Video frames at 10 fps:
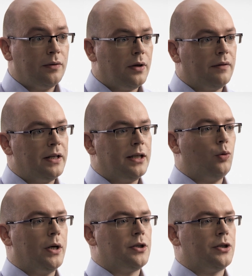if you have any
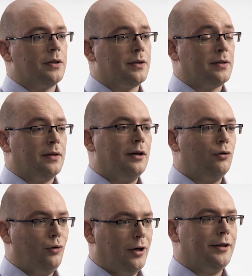questions.
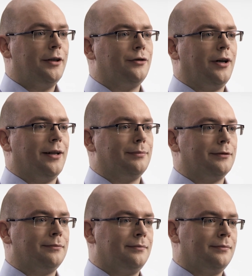We are here to
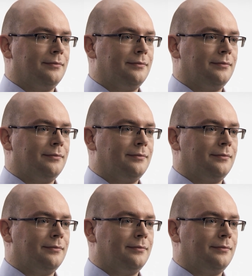help.